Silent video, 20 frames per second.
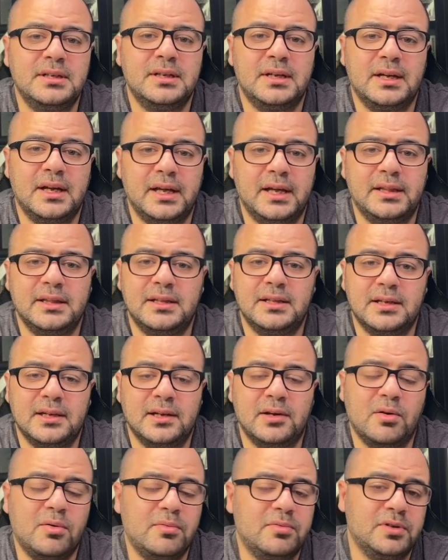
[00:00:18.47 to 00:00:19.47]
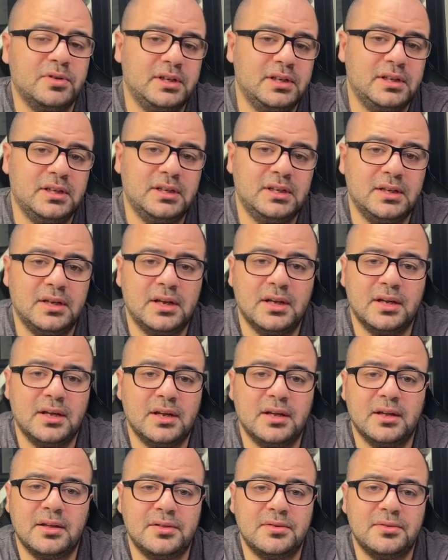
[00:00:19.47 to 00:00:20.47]
and hopefully
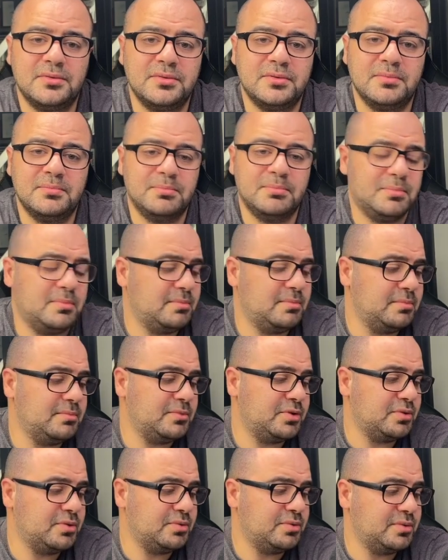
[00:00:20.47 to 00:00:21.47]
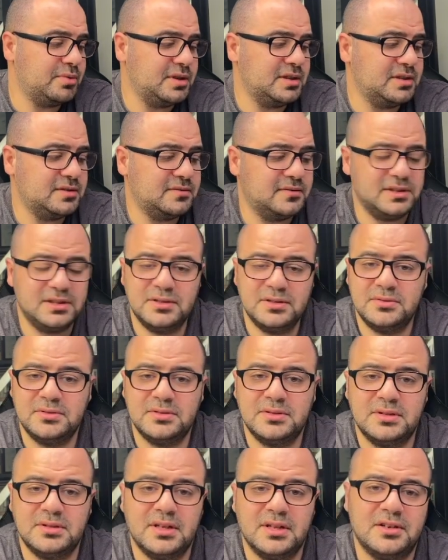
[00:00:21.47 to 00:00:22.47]
through these
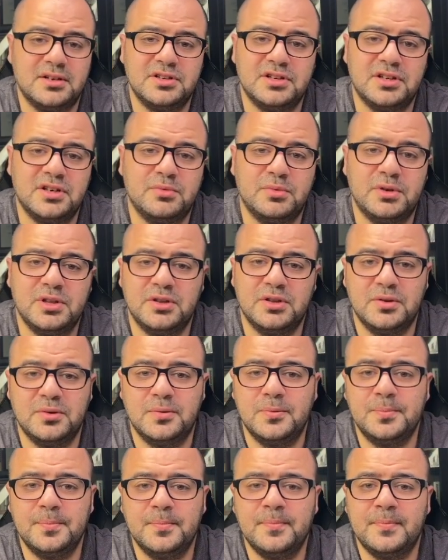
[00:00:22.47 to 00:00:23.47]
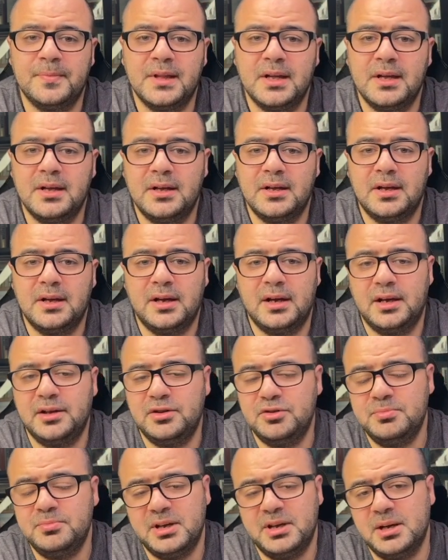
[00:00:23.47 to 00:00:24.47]
videos that I share with you,
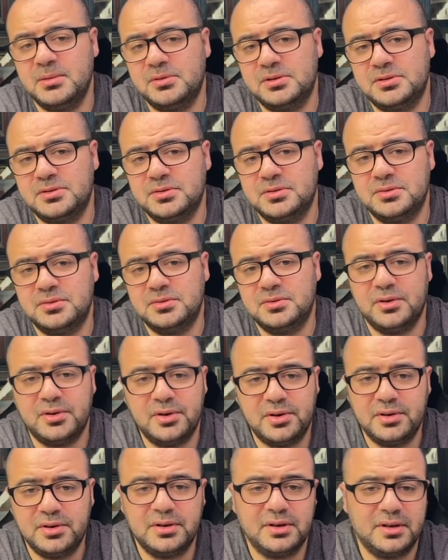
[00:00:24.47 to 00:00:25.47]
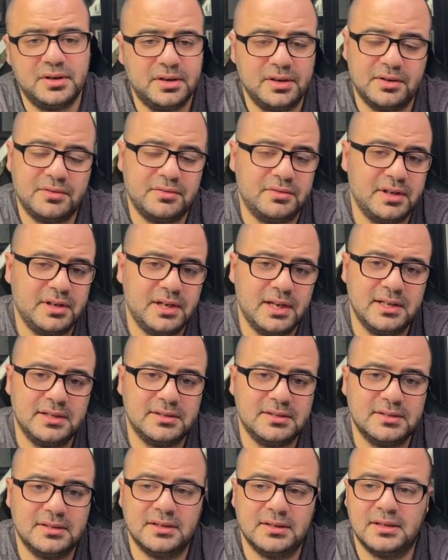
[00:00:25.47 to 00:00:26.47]
you'd be able to learn,
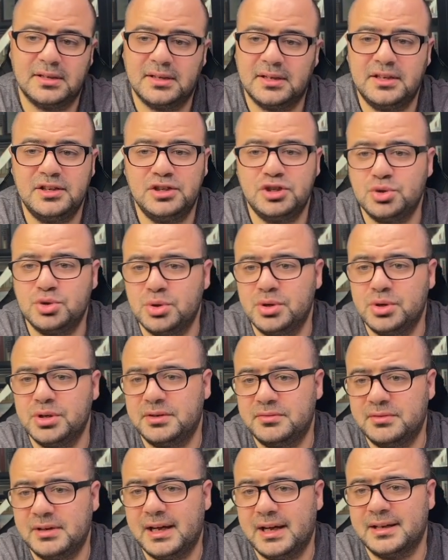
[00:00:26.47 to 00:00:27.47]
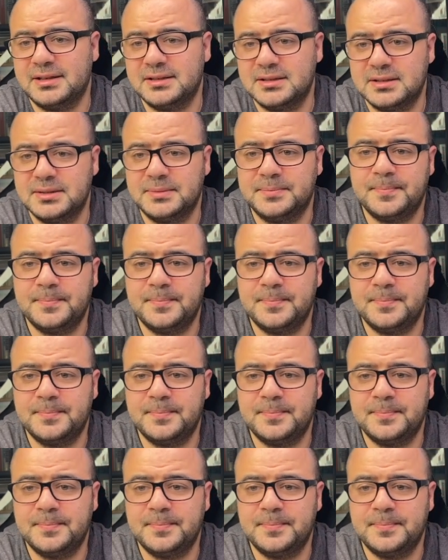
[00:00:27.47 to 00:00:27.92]
create, enjoy and relax.